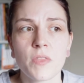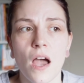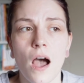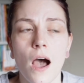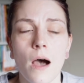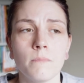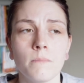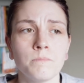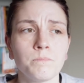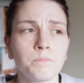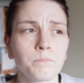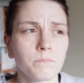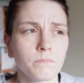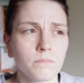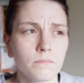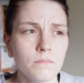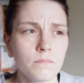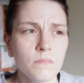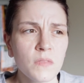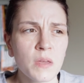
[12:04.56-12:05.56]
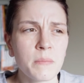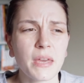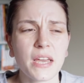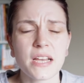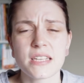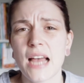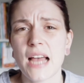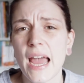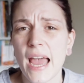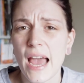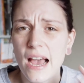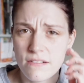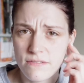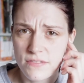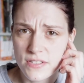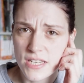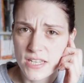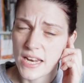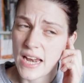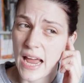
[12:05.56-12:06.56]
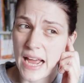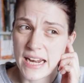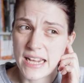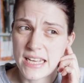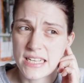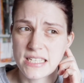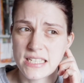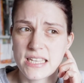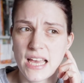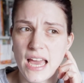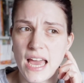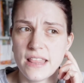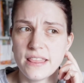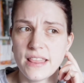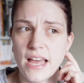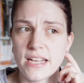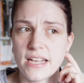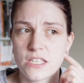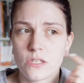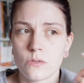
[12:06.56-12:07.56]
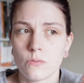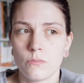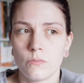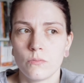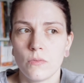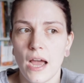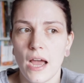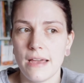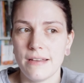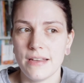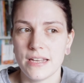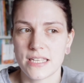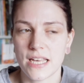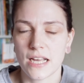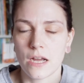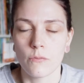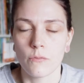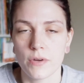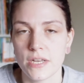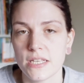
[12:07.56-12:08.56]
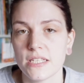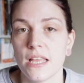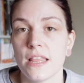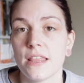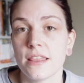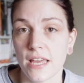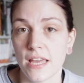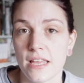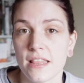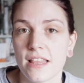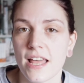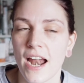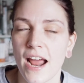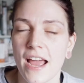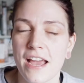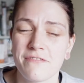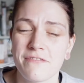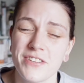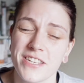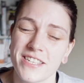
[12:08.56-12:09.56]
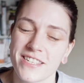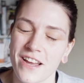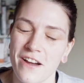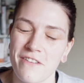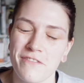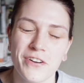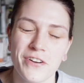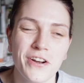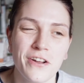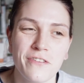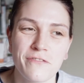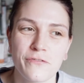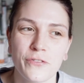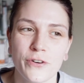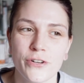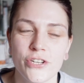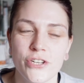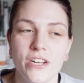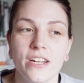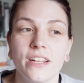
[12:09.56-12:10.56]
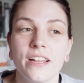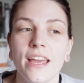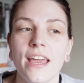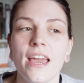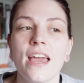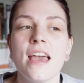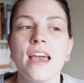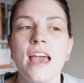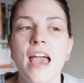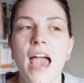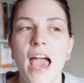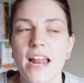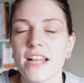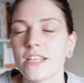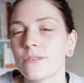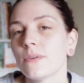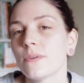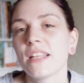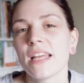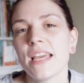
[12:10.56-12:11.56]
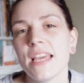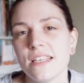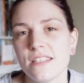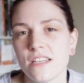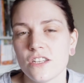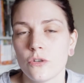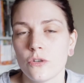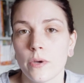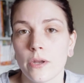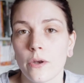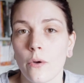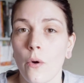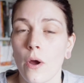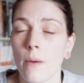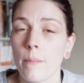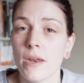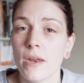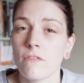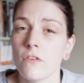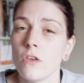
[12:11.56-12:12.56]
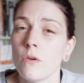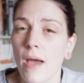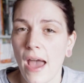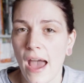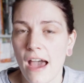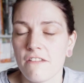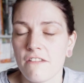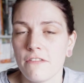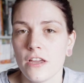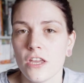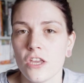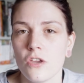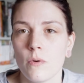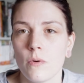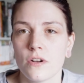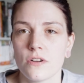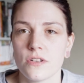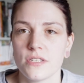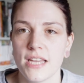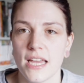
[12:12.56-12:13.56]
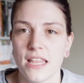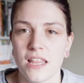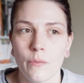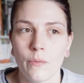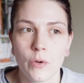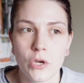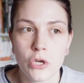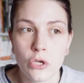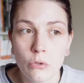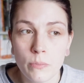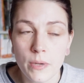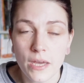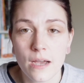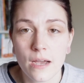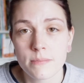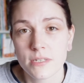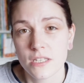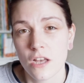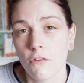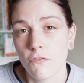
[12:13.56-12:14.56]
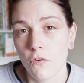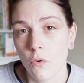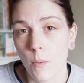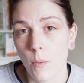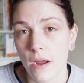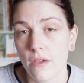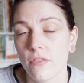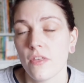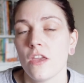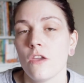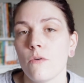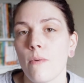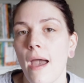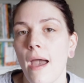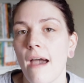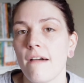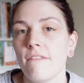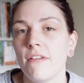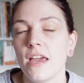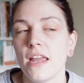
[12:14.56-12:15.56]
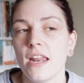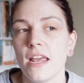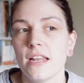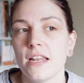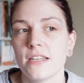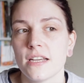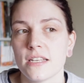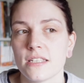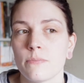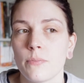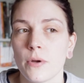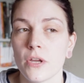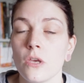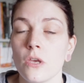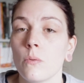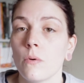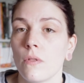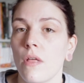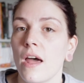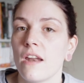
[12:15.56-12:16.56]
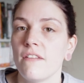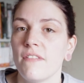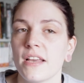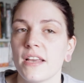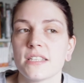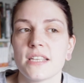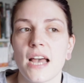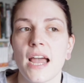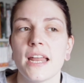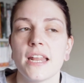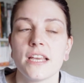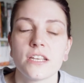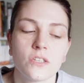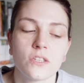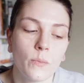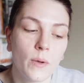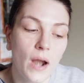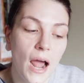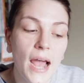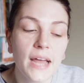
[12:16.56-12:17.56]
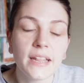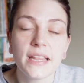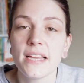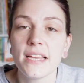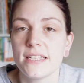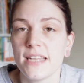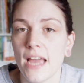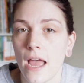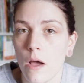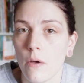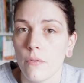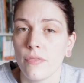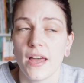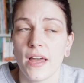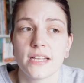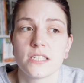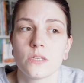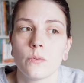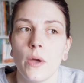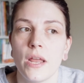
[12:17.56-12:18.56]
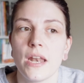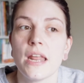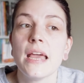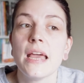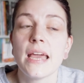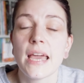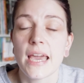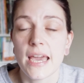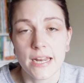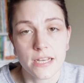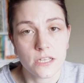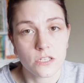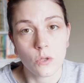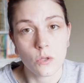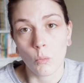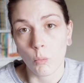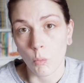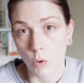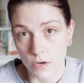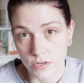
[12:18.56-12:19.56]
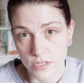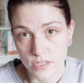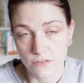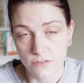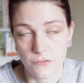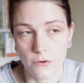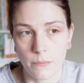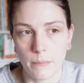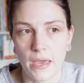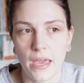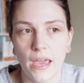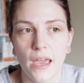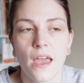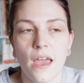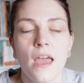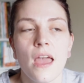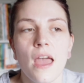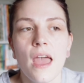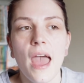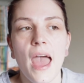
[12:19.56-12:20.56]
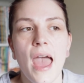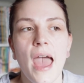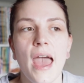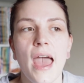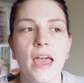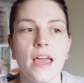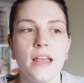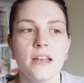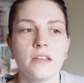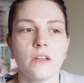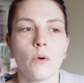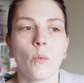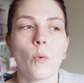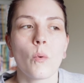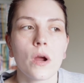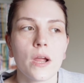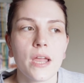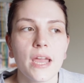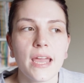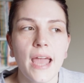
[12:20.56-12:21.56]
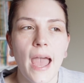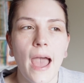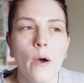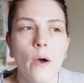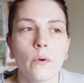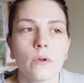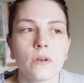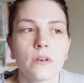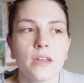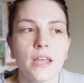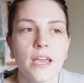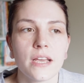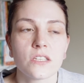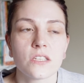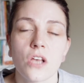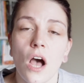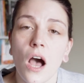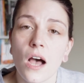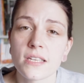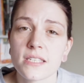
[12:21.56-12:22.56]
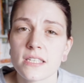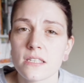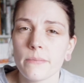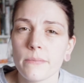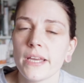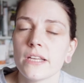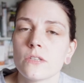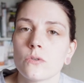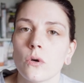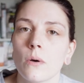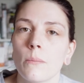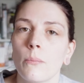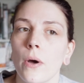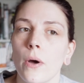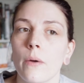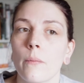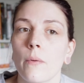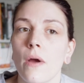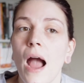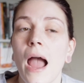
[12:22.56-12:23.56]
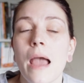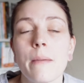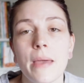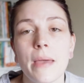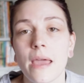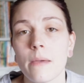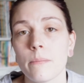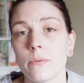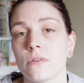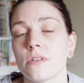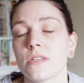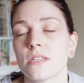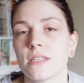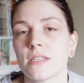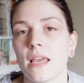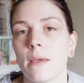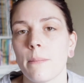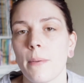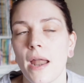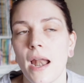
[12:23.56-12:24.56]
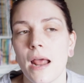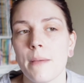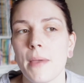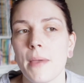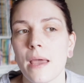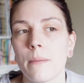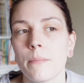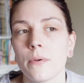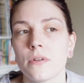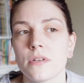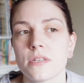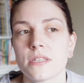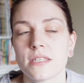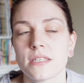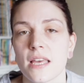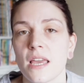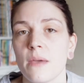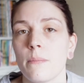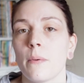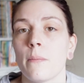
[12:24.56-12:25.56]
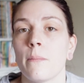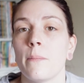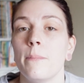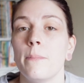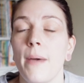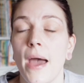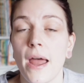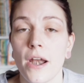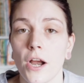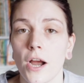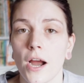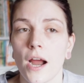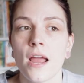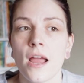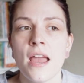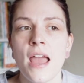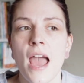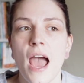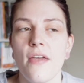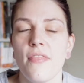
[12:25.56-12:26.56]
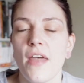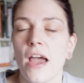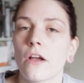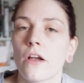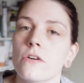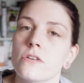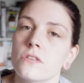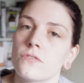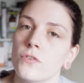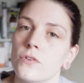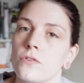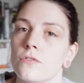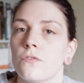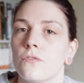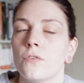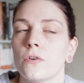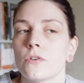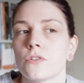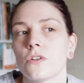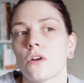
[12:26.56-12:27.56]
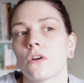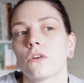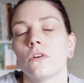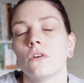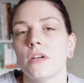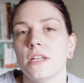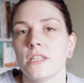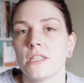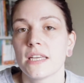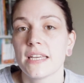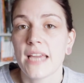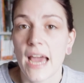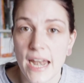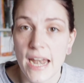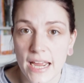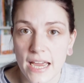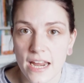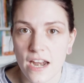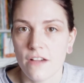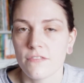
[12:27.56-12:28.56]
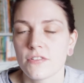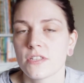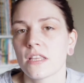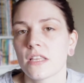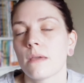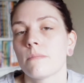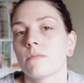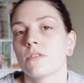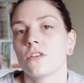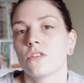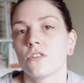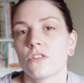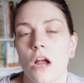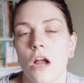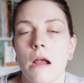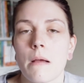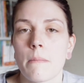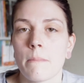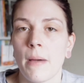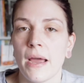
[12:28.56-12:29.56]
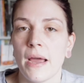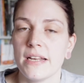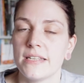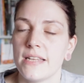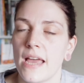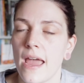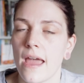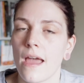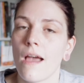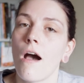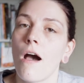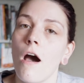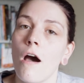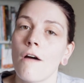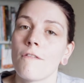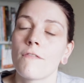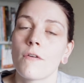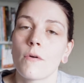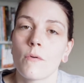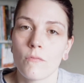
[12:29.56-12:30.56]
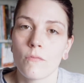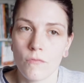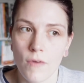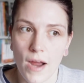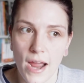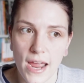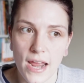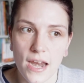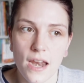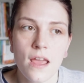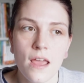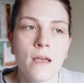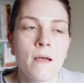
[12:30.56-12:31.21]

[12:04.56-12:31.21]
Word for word: Um, because I have tinnitus and that's I, it's like a recent thing that I have discovered unfortunately and it's really easy to ignore but if you have it you understand that when you become self-aware that you have it it does bring you a lot of anxiety so when I lay down that's when it is the worst for me and working out exhausts me to a point where I'm able to sleep and I'm able to sleep better and that goes full, full circle into getting enough sleep to start my day off right.